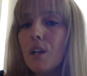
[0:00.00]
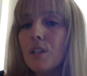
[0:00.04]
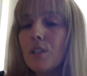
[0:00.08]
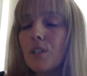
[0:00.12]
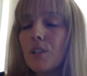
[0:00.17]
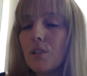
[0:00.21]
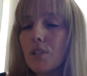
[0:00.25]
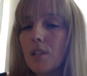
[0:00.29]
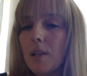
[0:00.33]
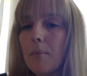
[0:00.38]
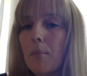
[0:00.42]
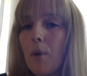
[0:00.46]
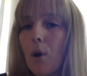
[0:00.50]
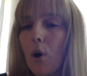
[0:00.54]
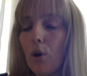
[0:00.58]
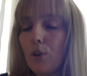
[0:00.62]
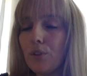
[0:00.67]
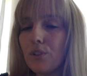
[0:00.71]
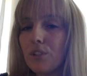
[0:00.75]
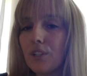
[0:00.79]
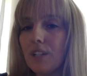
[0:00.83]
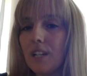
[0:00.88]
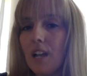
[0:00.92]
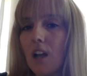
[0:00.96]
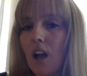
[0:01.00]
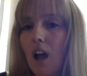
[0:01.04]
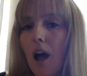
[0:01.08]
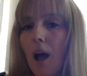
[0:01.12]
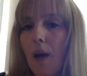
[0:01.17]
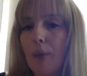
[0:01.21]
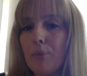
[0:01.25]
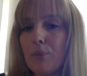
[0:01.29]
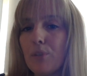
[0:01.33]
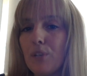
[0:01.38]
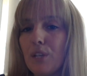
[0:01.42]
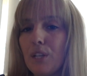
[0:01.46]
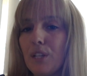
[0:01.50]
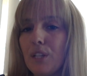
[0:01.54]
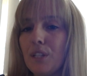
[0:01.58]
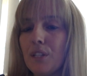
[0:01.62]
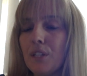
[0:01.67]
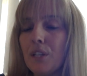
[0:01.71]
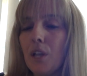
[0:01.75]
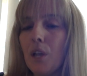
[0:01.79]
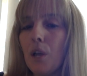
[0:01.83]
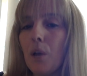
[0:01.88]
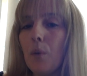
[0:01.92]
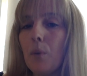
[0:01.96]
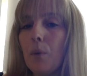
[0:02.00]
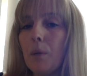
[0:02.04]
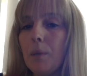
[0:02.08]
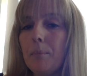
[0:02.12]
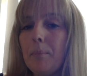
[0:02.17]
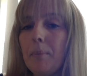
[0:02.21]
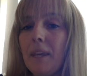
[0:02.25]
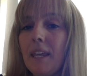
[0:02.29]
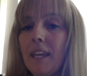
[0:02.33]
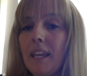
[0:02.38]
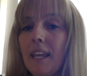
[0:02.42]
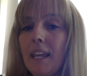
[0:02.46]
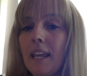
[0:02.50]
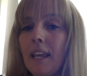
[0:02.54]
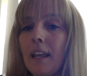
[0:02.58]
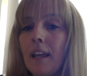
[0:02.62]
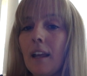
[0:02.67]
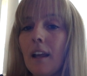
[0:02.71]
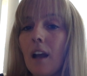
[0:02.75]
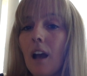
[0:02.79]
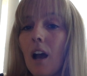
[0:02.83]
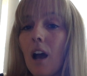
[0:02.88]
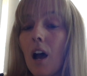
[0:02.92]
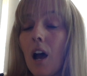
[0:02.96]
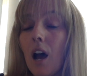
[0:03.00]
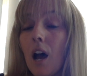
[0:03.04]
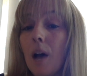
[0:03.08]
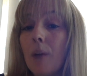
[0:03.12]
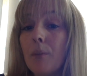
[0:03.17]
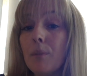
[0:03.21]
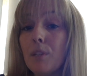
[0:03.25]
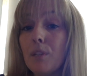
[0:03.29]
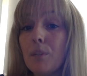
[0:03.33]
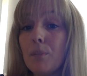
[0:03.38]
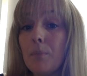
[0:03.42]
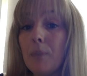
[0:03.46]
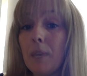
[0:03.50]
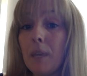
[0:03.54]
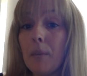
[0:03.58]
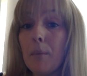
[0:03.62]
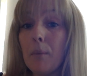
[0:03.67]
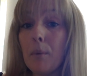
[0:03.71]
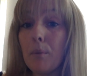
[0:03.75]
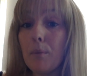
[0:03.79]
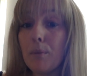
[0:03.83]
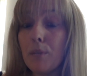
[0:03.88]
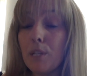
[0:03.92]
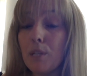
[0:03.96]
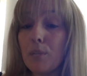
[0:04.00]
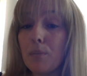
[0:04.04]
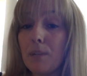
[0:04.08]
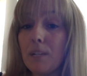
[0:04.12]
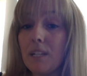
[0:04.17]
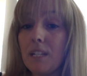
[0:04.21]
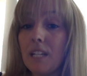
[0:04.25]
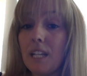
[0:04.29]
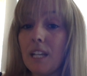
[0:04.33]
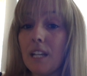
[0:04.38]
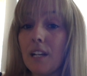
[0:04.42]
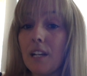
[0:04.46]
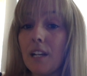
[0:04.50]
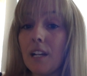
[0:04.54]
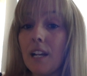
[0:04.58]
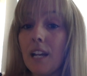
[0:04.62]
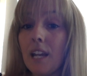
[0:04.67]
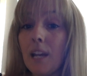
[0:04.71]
So some alternate options would be to be a mobile spray tanner.